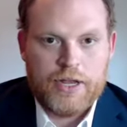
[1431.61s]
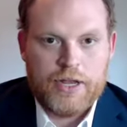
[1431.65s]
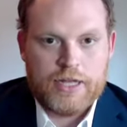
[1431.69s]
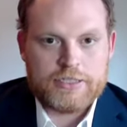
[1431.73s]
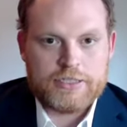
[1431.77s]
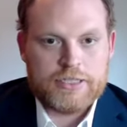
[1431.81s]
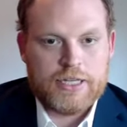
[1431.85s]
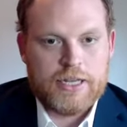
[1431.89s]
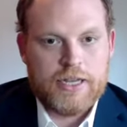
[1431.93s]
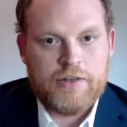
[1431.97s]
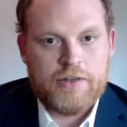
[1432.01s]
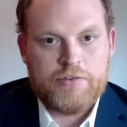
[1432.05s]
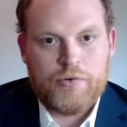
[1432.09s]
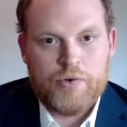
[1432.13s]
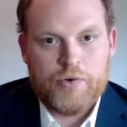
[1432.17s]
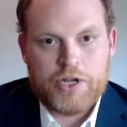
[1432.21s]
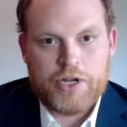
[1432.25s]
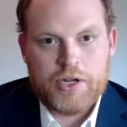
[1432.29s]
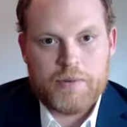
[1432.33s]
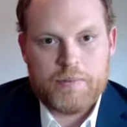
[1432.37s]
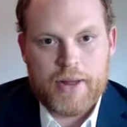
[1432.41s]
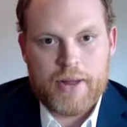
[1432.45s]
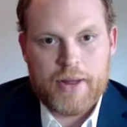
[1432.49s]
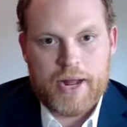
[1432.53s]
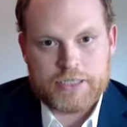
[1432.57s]
it's if we
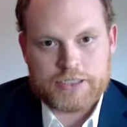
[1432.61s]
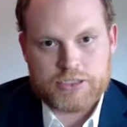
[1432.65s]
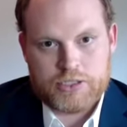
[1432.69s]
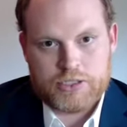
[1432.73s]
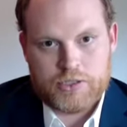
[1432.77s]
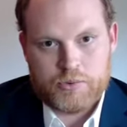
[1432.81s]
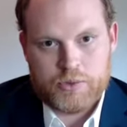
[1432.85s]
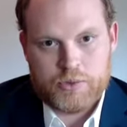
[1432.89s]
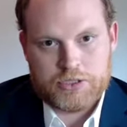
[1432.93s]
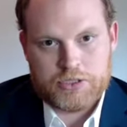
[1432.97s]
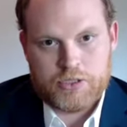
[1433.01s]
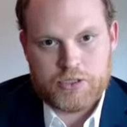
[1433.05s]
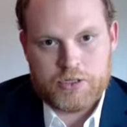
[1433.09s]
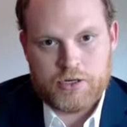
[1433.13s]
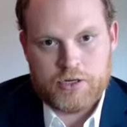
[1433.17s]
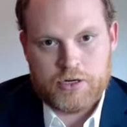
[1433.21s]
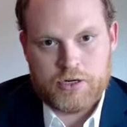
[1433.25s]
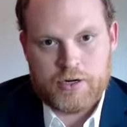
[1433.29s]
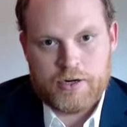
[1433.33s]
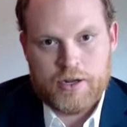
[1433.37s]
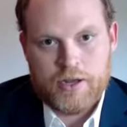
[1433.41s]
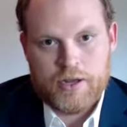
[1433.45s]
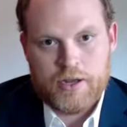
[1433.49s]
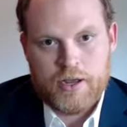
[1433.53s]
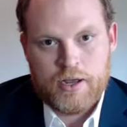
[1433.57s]
could match the
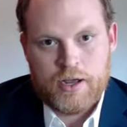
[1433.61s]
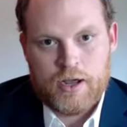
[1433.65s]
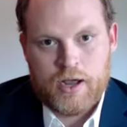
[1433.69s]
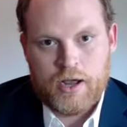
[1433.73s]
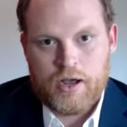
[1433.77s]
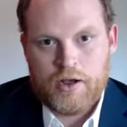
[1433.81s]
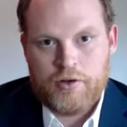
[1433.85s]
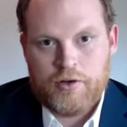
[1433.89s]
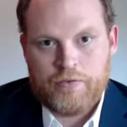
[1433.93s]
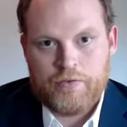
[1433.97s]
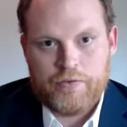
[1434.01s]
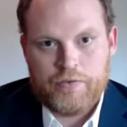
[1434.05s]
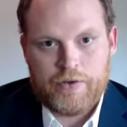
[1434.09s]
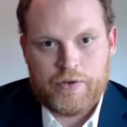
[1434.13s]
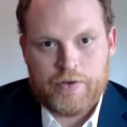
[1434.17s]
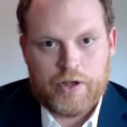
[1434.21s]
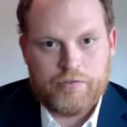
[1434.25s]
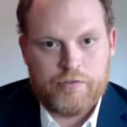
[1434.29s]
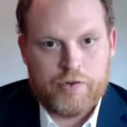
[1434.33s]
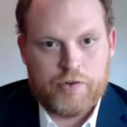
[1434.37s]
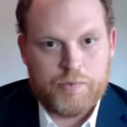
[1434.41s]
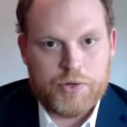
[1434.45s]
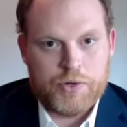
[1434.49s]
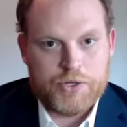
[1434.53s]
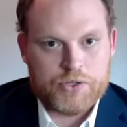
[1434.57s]
return of
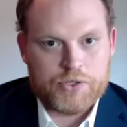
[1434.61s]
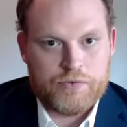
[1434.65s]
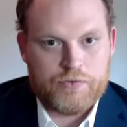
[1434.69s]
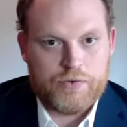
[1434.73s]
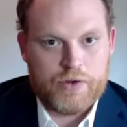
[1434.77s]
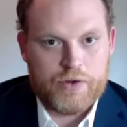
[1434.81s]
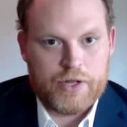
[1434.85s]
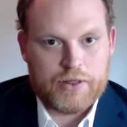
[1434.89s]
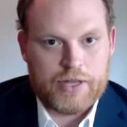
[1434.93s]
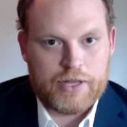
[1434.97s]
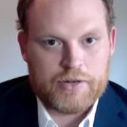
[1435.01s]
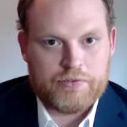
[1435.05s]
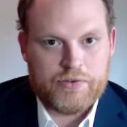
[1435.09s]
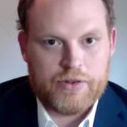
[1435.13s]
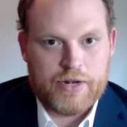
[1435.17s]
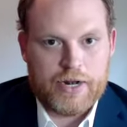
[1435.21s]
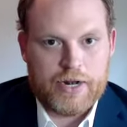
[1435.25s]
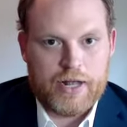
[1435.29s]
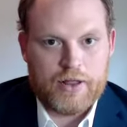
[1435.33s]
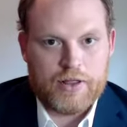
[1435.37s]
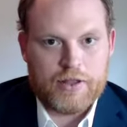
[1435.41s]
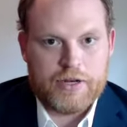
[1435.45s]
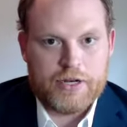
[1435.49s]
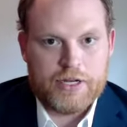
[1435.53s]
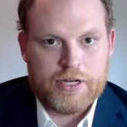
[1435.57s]
a mutual fund like
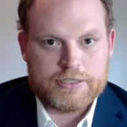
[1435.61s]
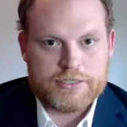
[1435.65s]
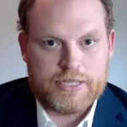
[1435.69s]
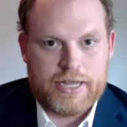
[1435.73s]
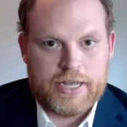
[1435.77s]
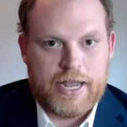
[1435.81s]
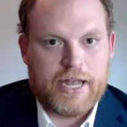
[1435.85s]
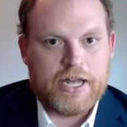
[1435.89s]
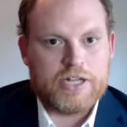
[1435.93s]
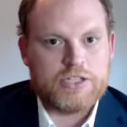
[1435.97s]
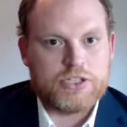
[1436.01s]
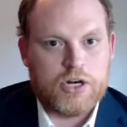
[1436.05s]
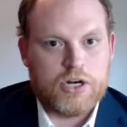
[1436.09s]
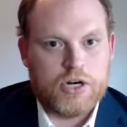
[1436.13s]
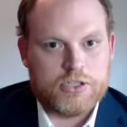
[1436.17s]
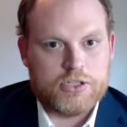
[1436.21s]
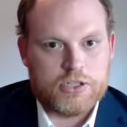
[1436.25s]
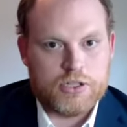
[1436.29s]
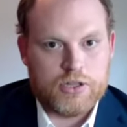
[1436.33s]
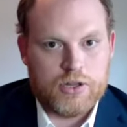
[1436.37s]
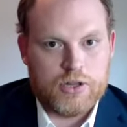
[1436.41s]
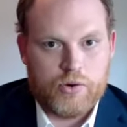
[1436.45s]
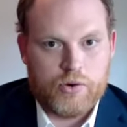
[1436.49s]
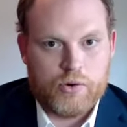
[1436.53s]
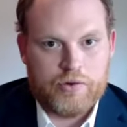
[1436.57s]
Fidelity's and charge
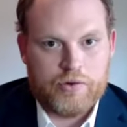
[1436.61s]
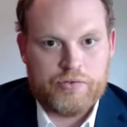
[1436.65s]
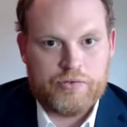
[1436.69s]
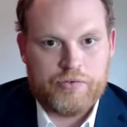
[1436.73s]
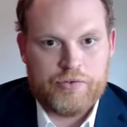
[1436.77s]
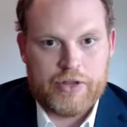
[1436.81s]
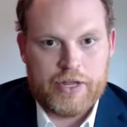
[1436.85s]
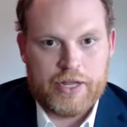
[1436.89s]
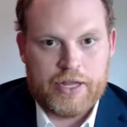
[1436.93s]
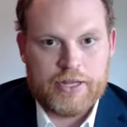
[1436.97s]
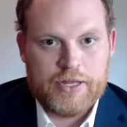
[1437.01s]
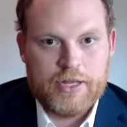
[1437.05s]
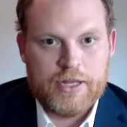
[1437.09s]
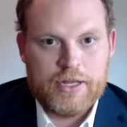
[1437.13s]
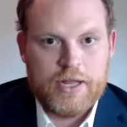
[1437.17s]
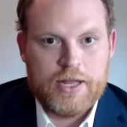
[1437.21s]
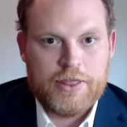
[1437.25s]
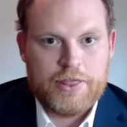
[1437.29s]
a lower fee,